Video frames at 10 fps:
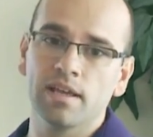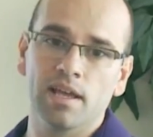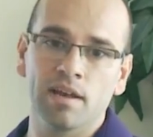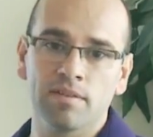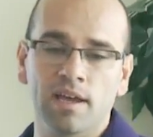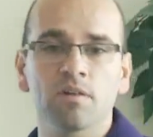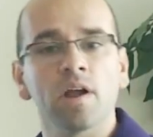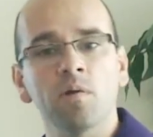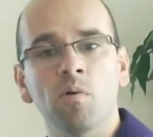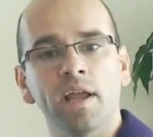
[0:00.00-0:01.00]
kind of that
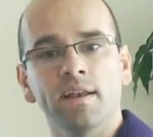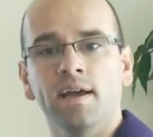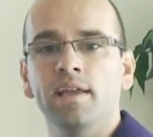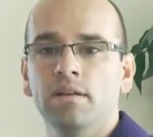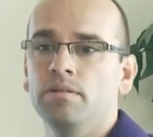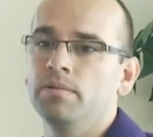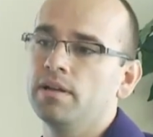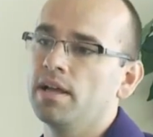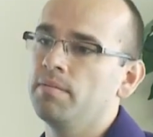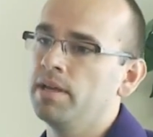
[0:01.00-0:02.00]
great white knight who
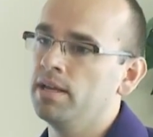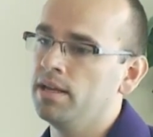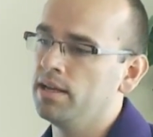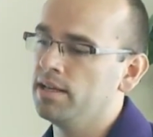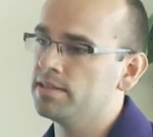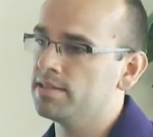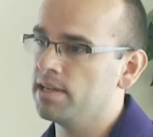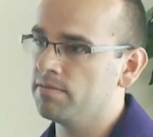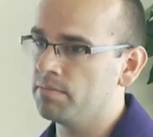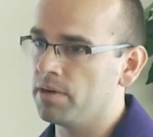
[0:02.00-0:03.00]
would come in and
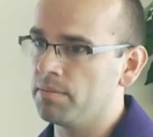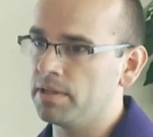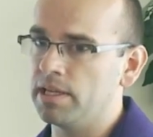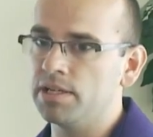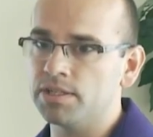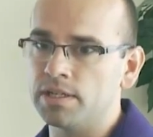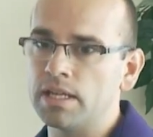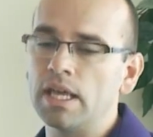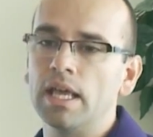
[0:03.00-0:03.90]
save the population,